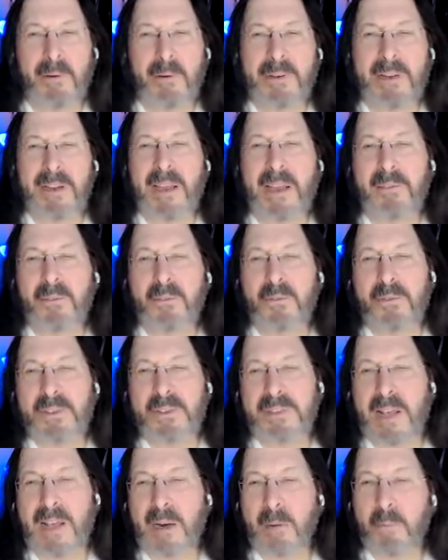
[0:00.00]
And when you get through
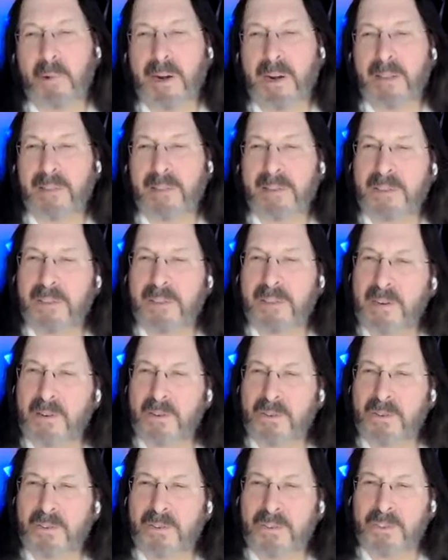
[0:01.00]
celebrating the
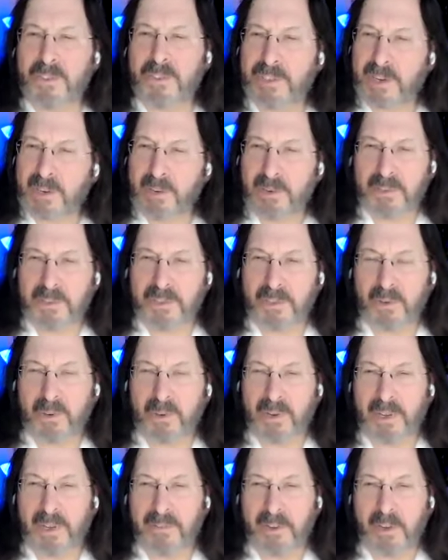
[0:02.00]
sheer, sheer
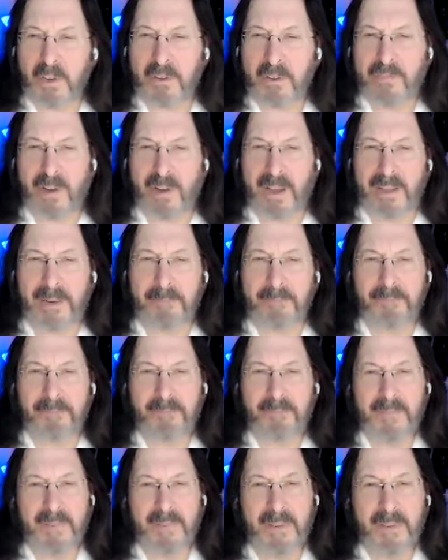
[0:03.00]
joy of a good fight,
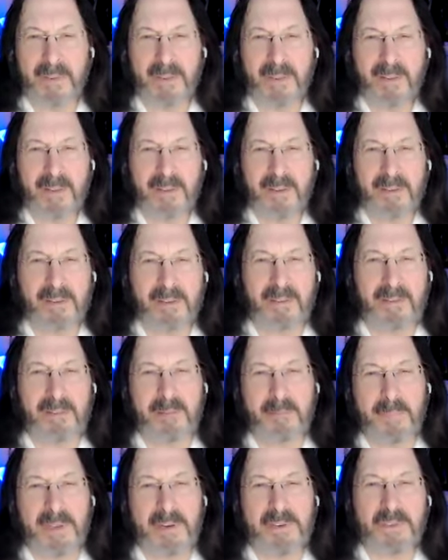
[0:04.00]

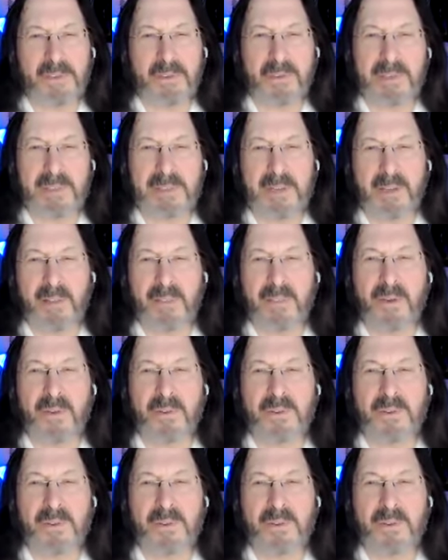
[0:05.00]
be sure to tell